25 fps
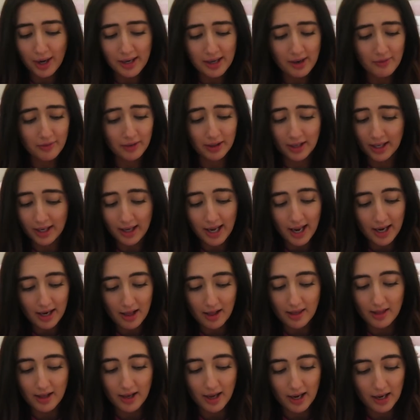I never link
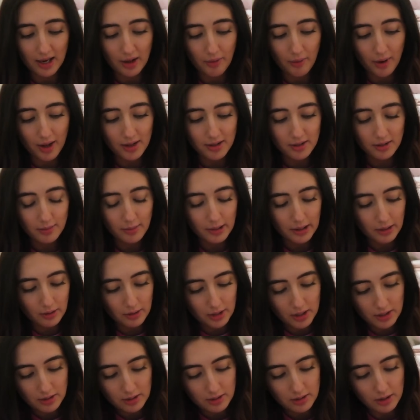anything anywhere, to be
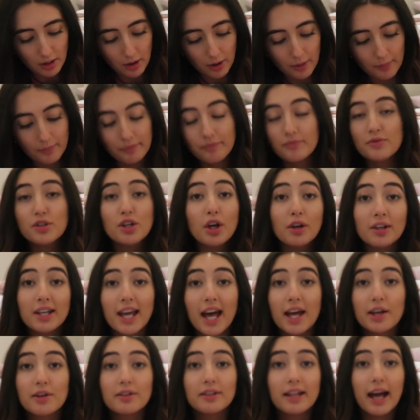honest, so
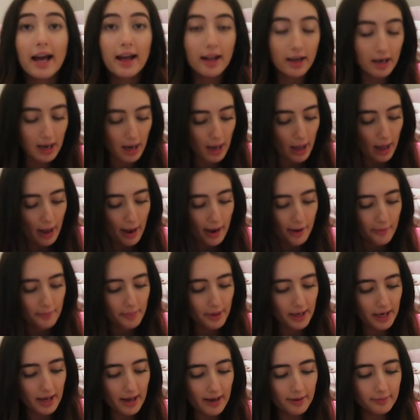don't count on that.
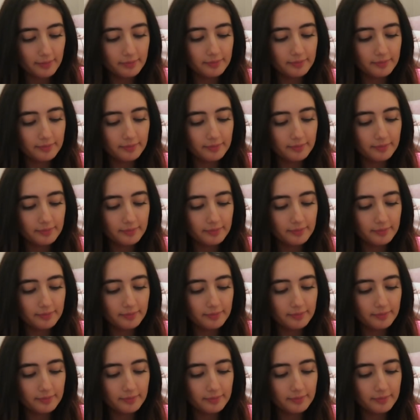But